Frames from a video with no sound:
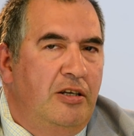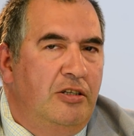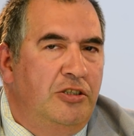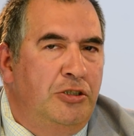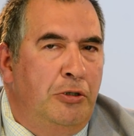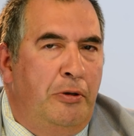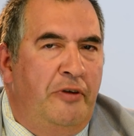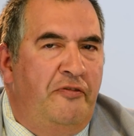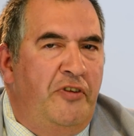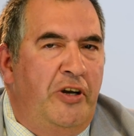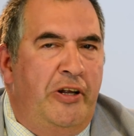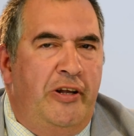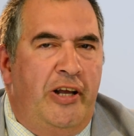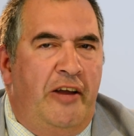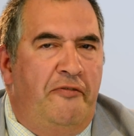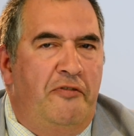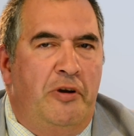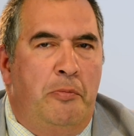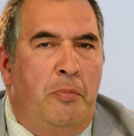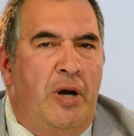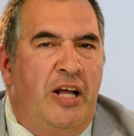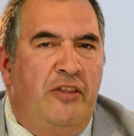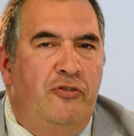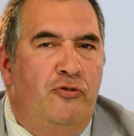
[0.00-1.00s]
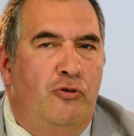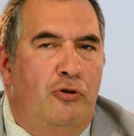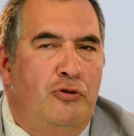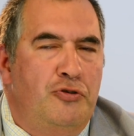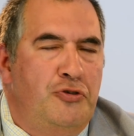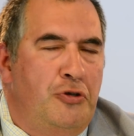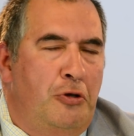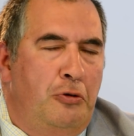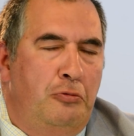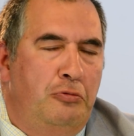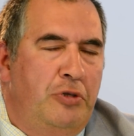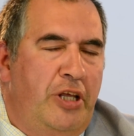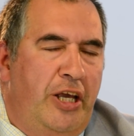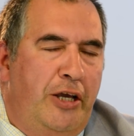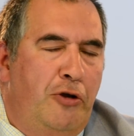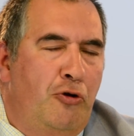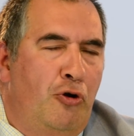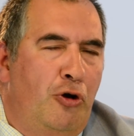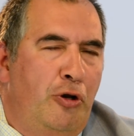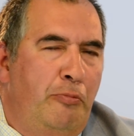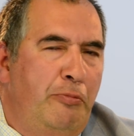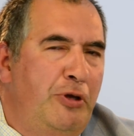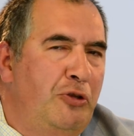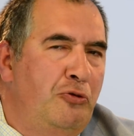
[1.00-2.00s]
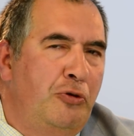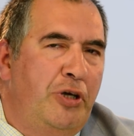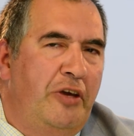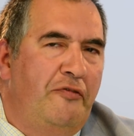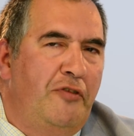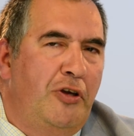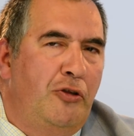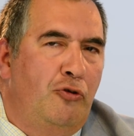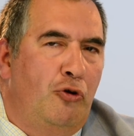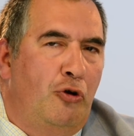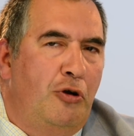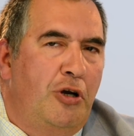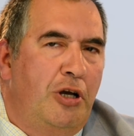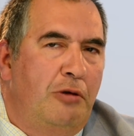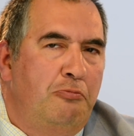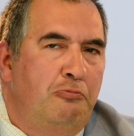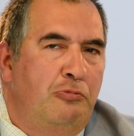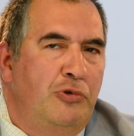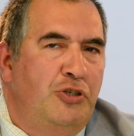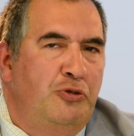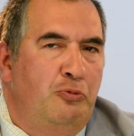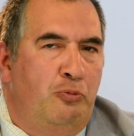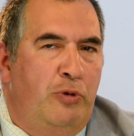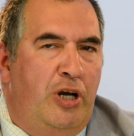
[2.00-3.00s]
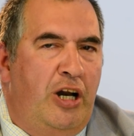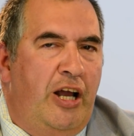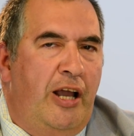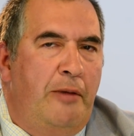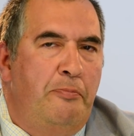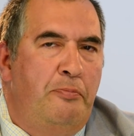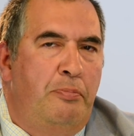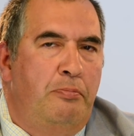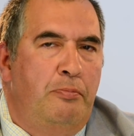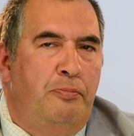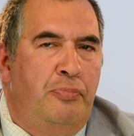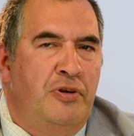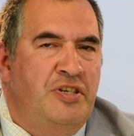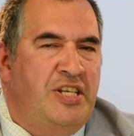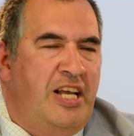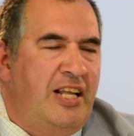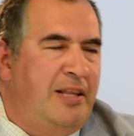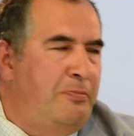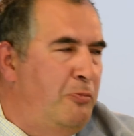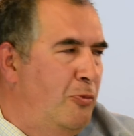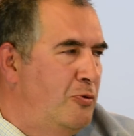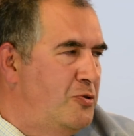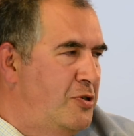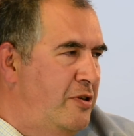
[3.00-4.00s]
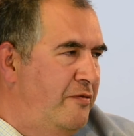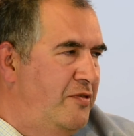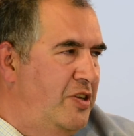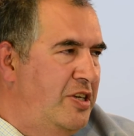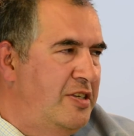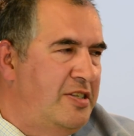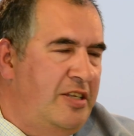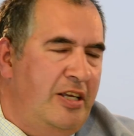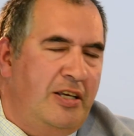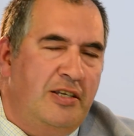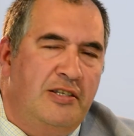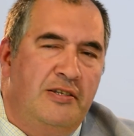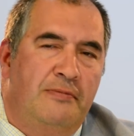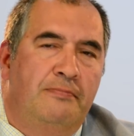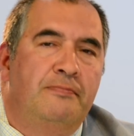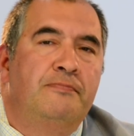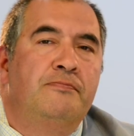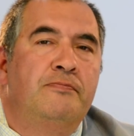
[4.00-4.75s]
So every month or so they call me to give a talk, where I present most of these things.